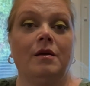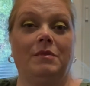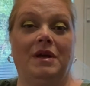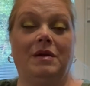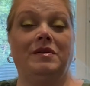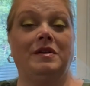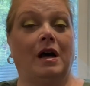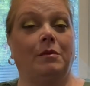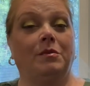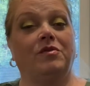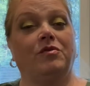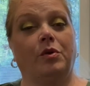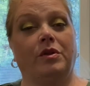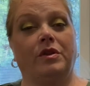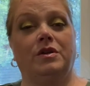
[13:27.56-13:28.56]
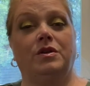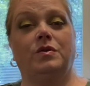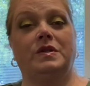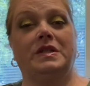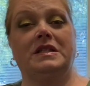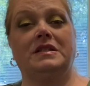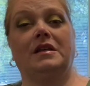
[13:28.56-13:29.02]
maybe not before the new
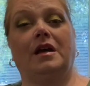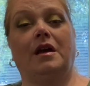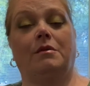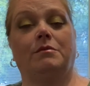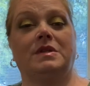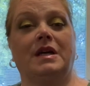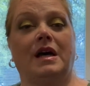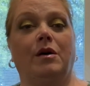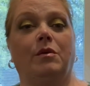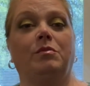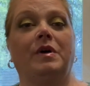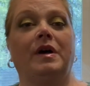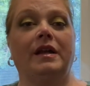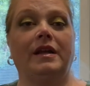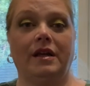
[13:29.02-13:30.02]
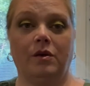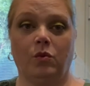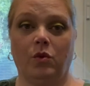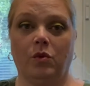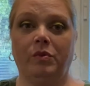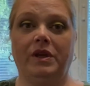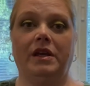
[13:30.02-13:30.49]
season comes out, but it
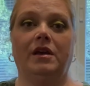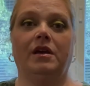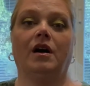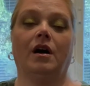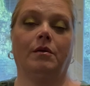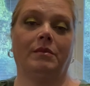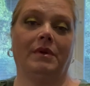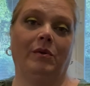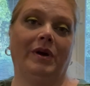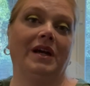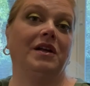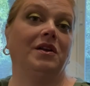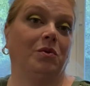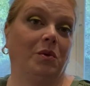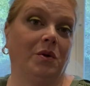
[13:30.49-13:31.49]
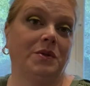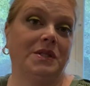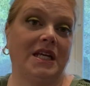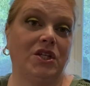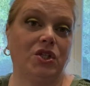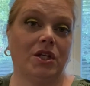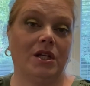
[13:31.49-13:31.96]
will be on my regular
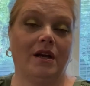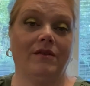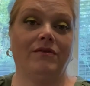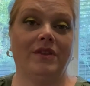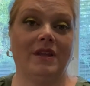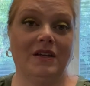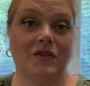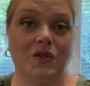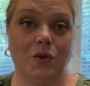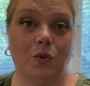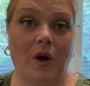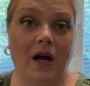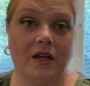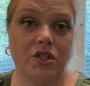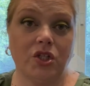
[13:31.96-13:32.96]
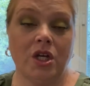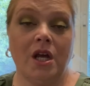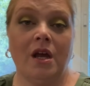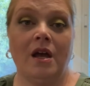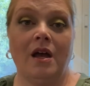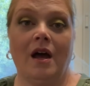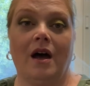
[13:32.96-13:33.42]
rotation of things to watch.
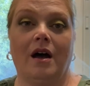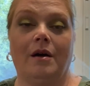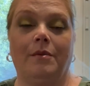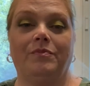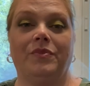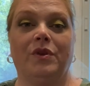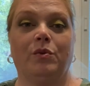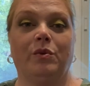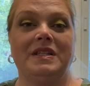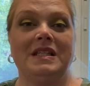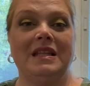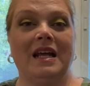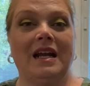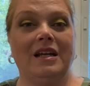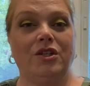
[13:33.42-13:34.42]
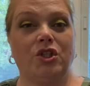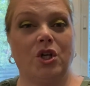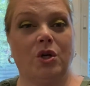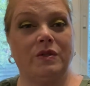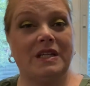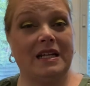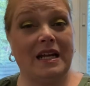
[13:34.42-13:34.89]
The reason that I
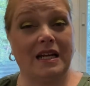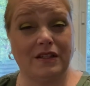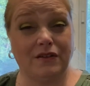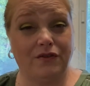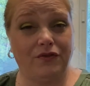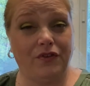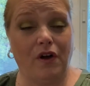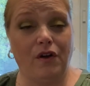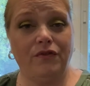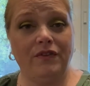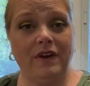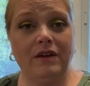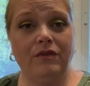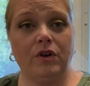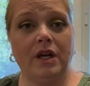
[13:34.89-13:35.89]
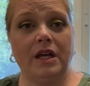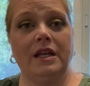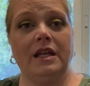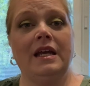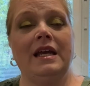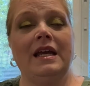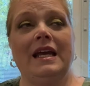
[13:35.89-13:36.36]
chose it as a fall favorite
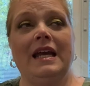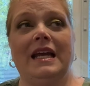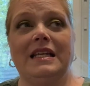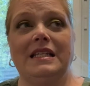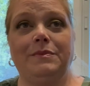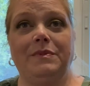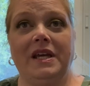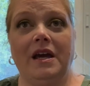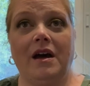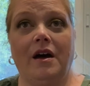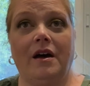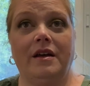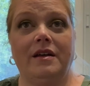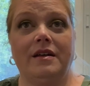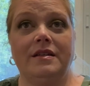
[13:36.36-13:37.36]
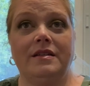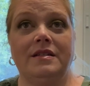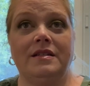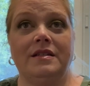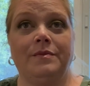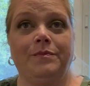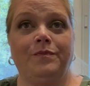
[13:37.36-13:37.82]
is
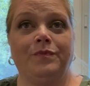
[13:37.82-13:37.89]
because